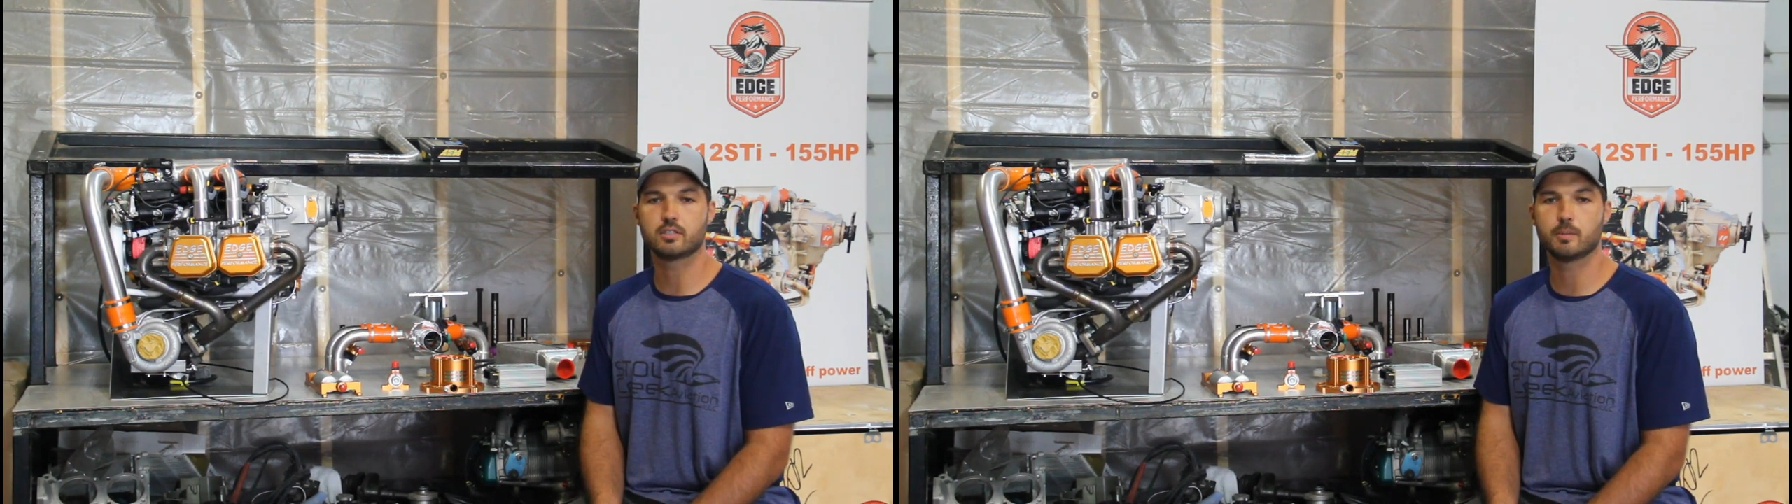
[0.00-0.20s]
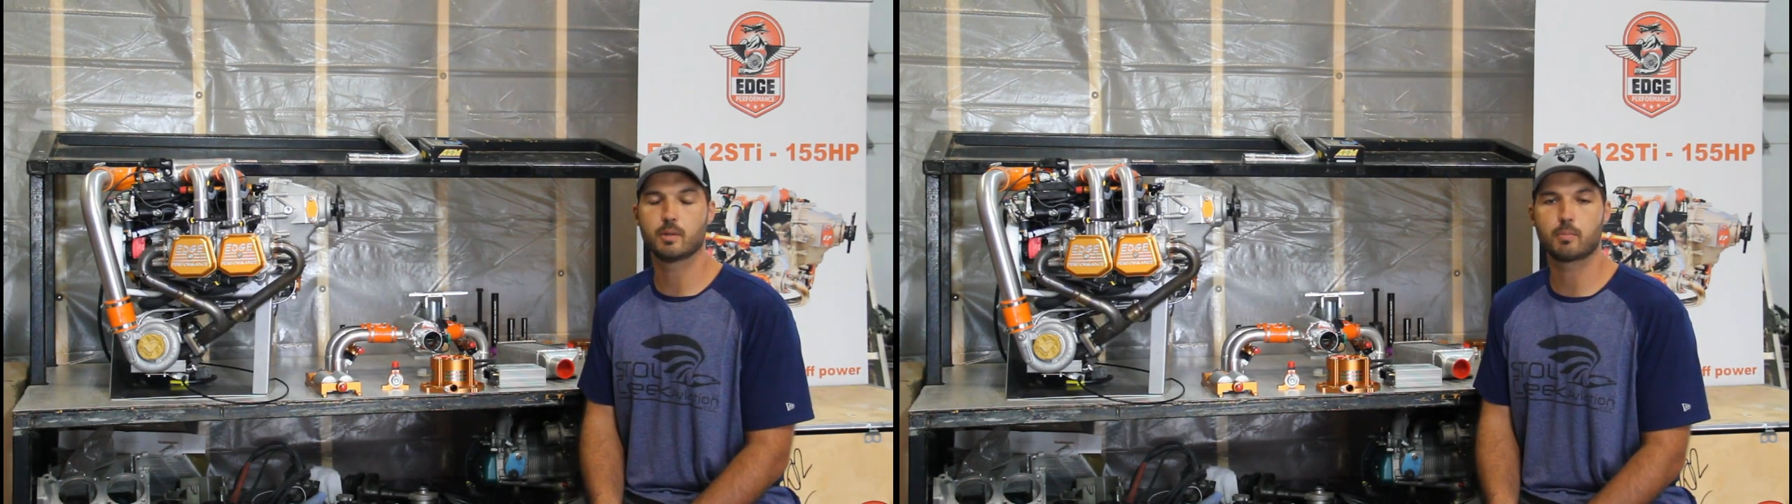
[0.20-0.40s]

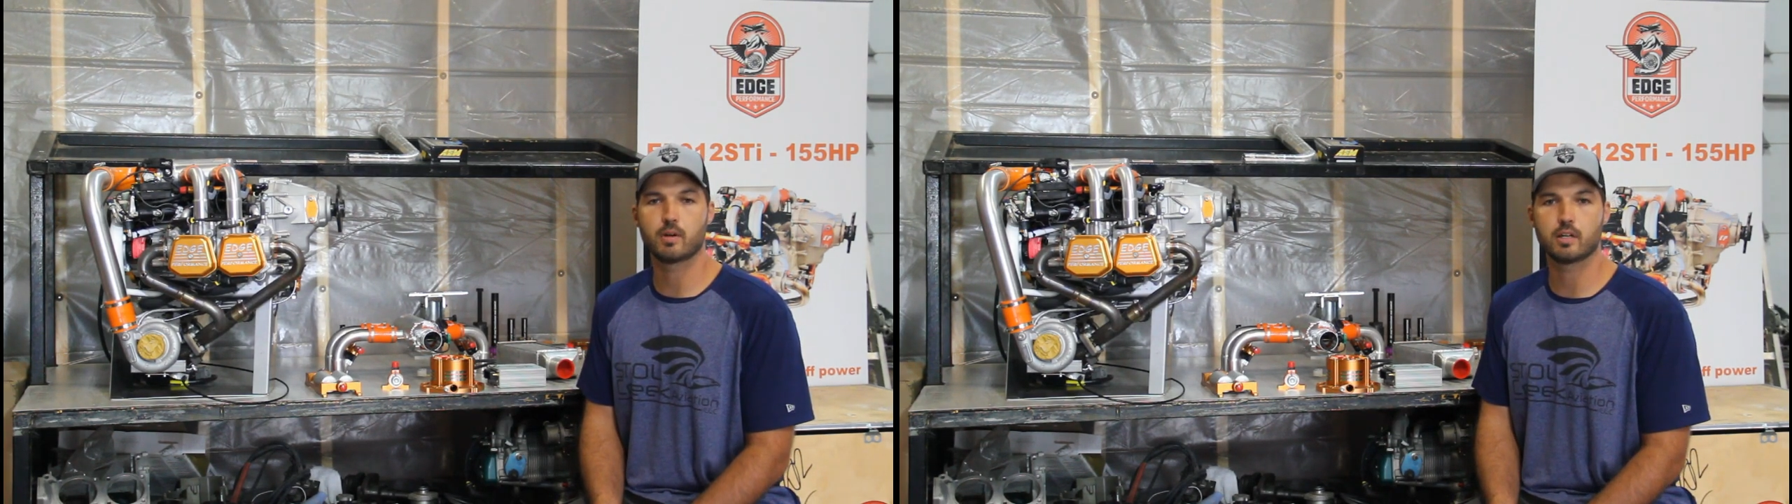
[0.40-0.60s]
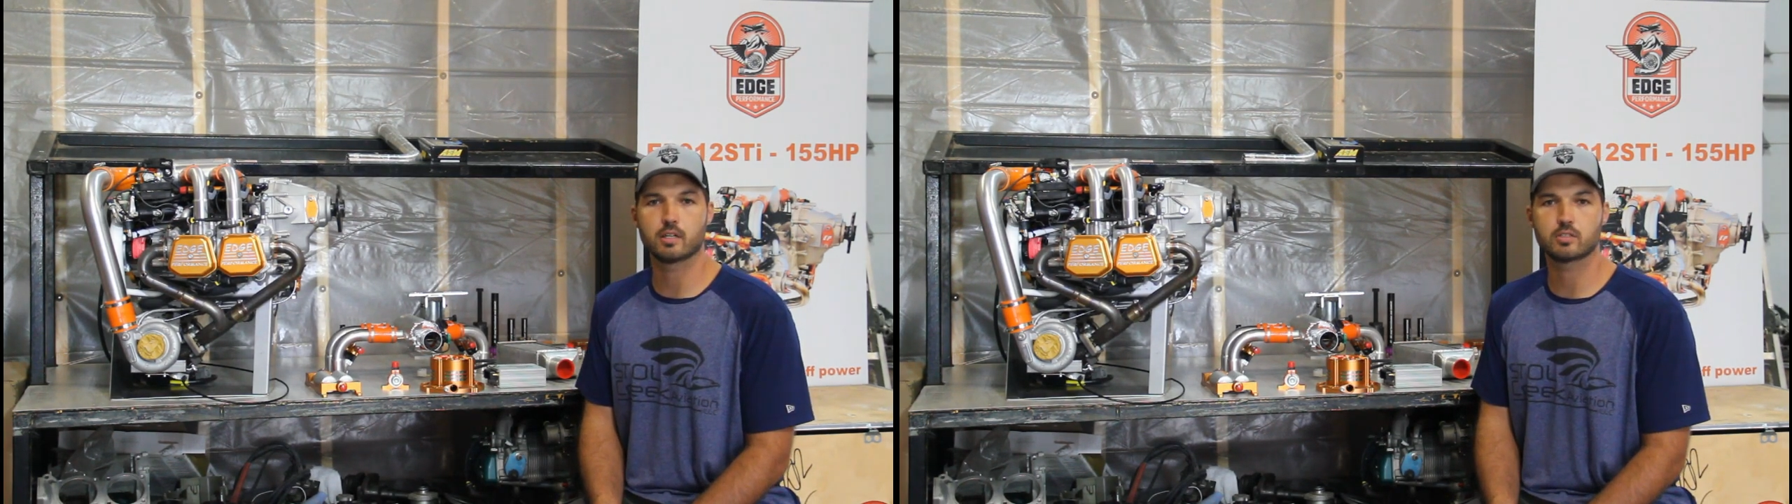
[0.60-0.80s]
and some of the
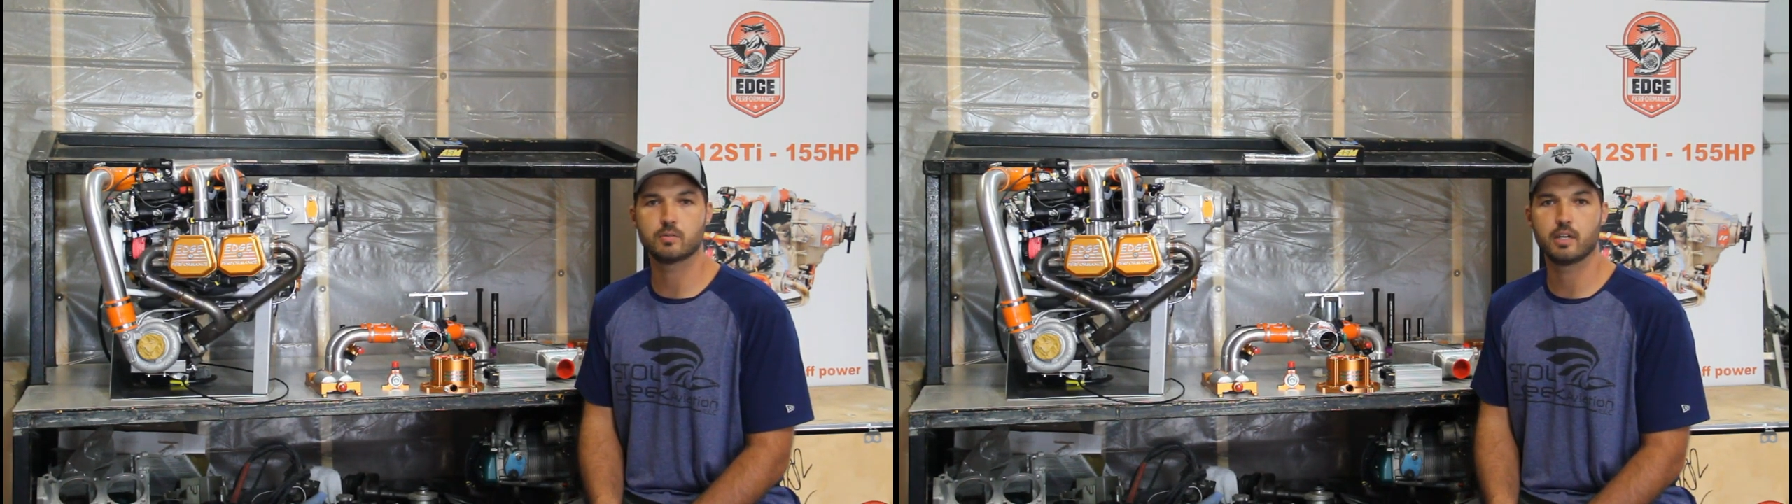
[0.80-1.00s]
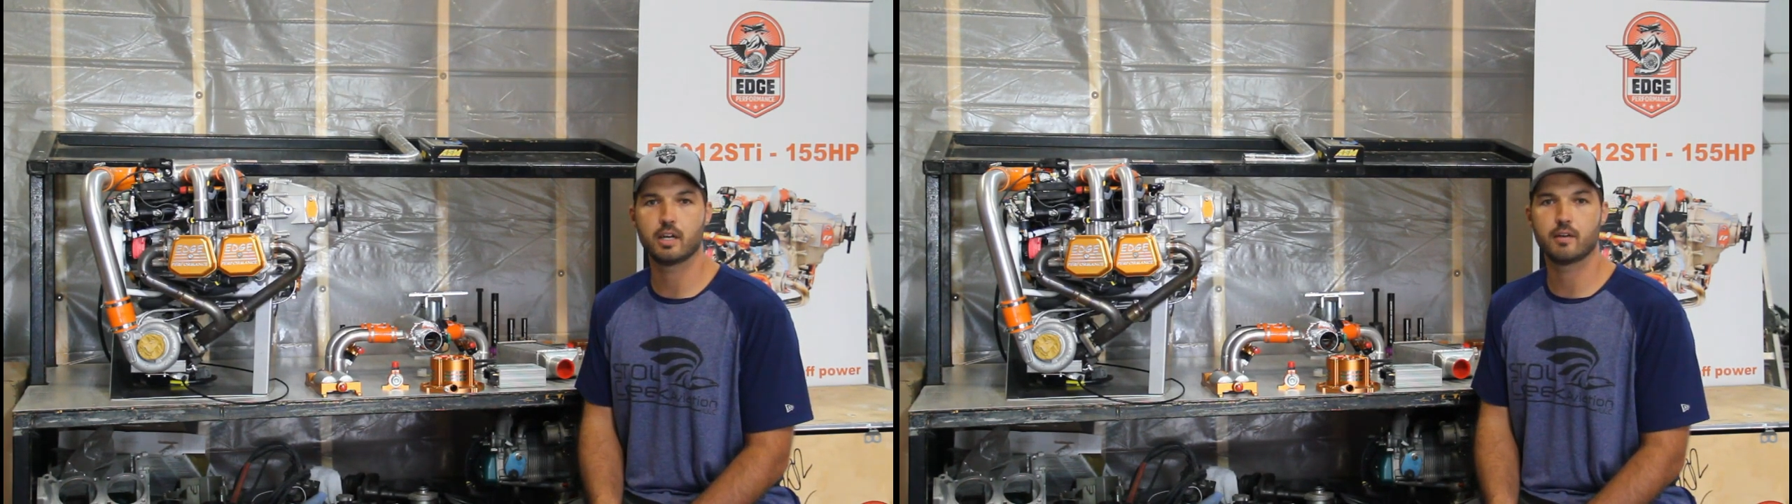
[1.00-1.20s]

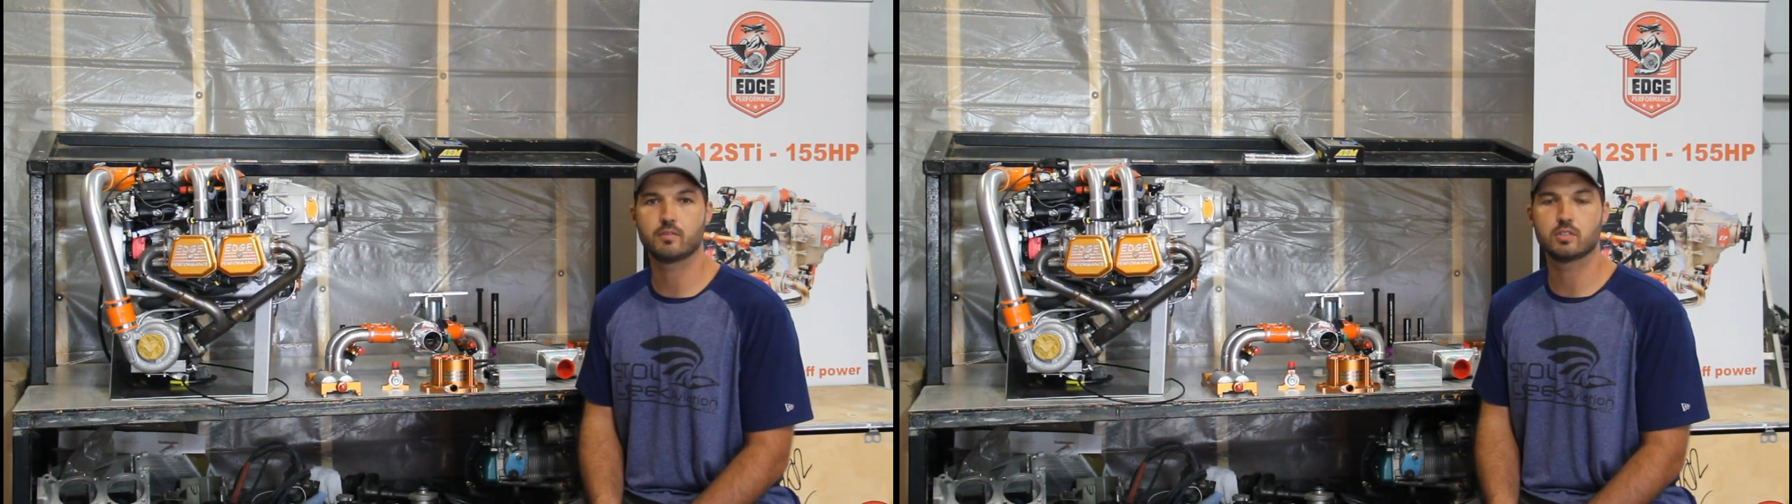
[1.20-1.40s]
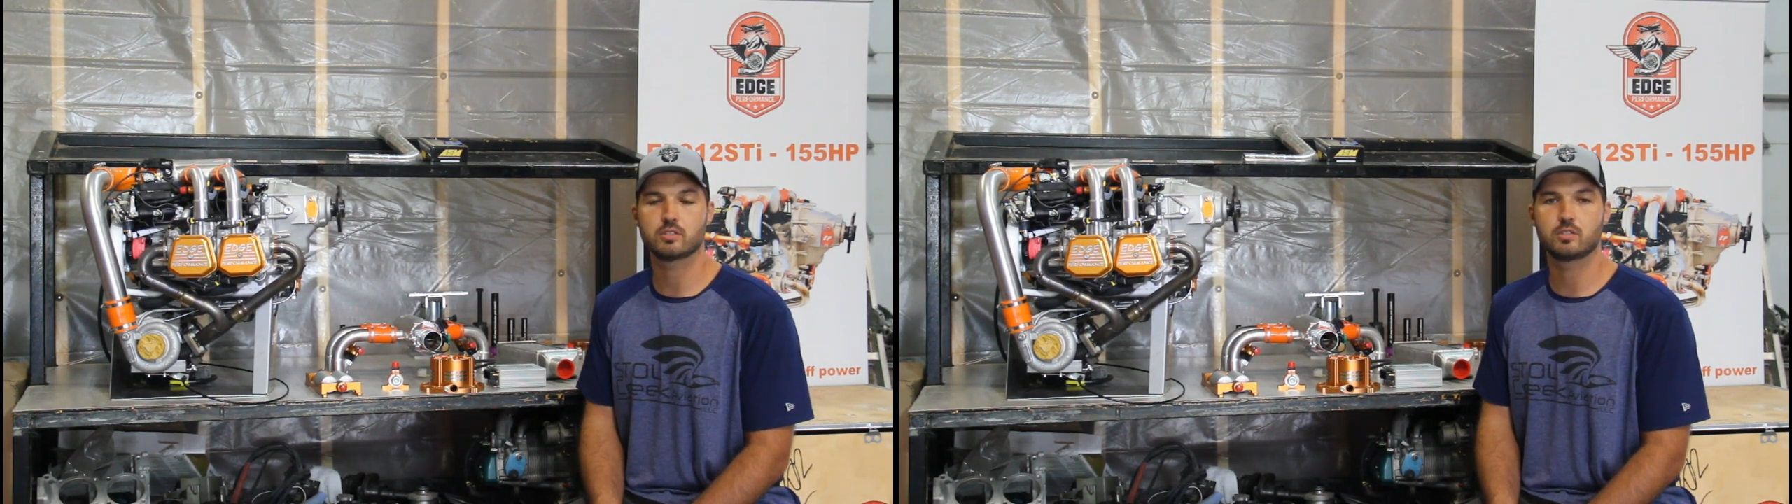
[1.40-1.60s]
products we
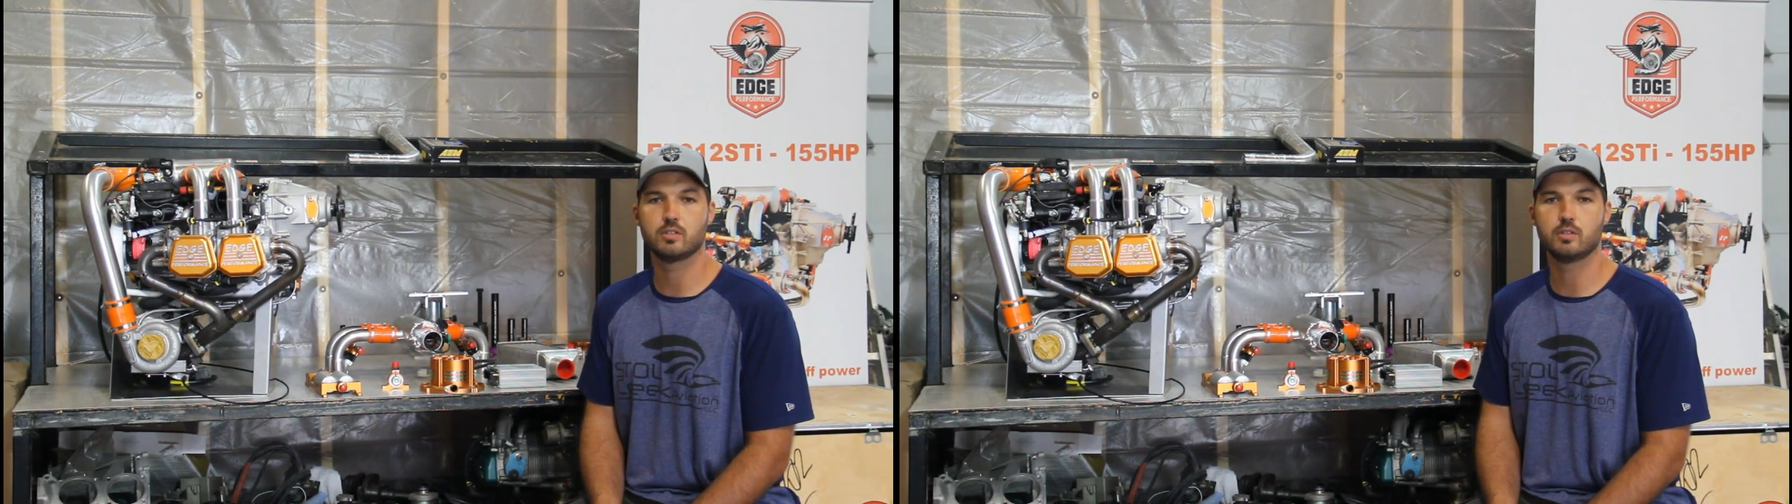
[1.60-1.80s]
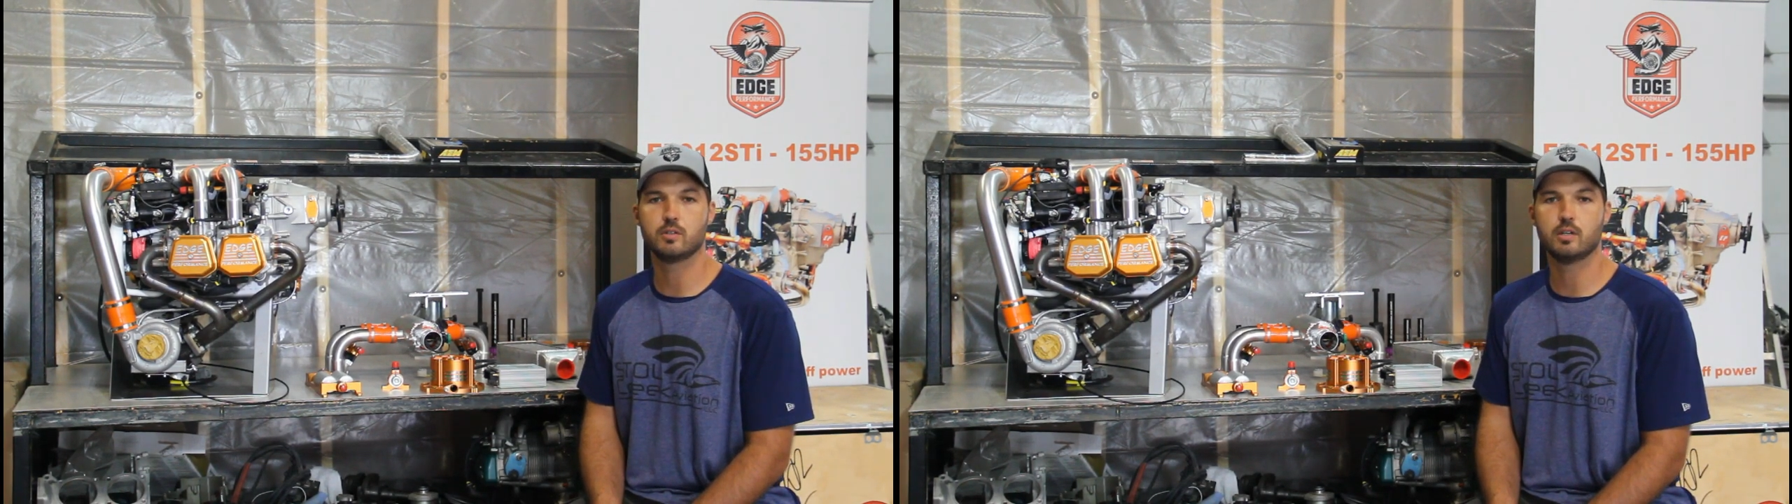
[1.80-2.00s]
have
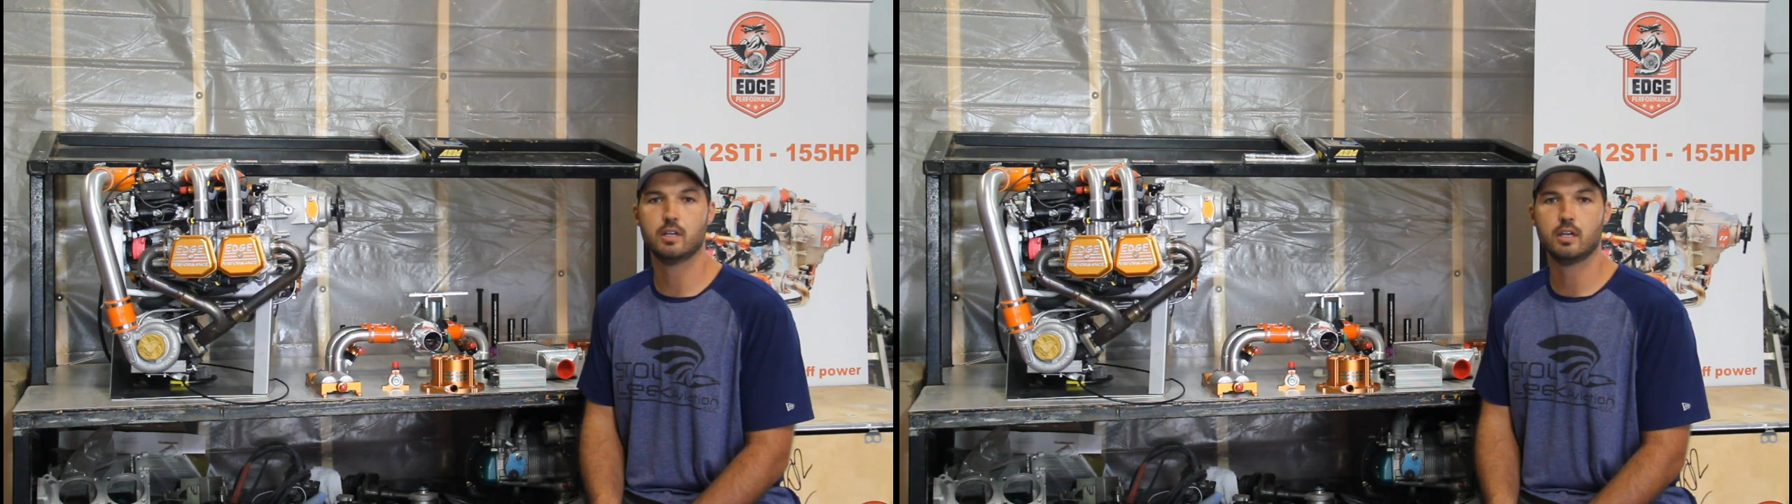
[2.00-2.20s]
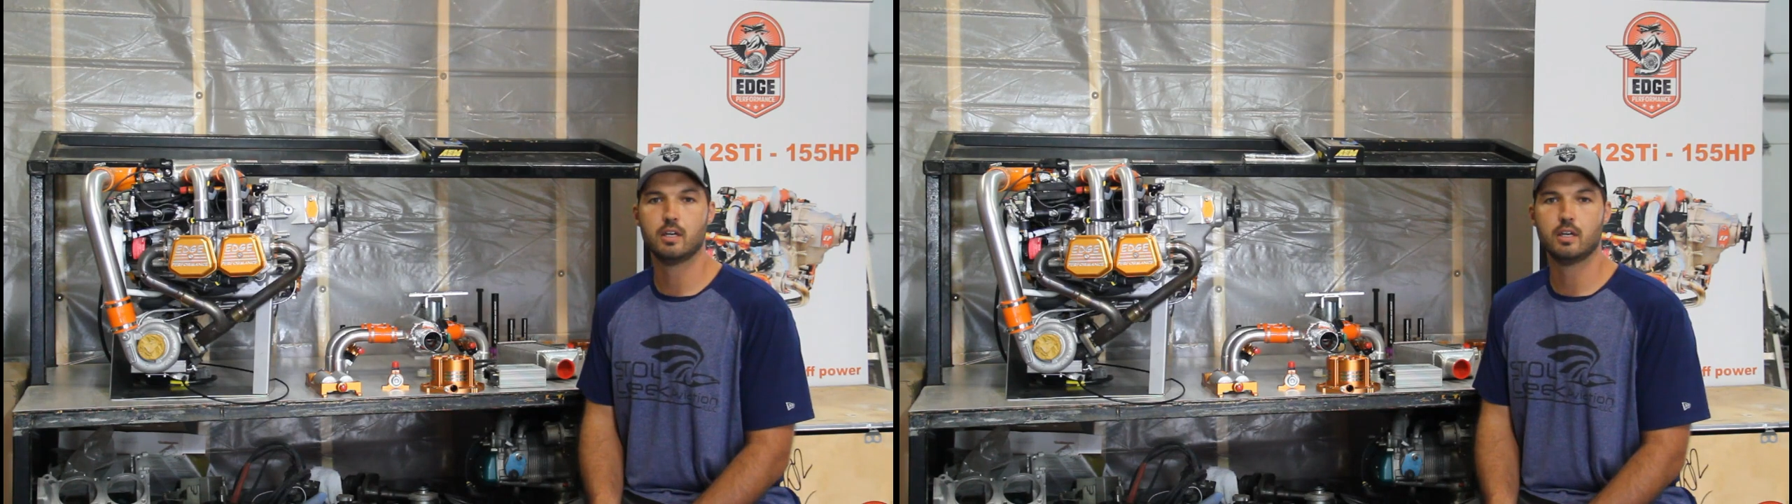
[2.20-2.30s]
just to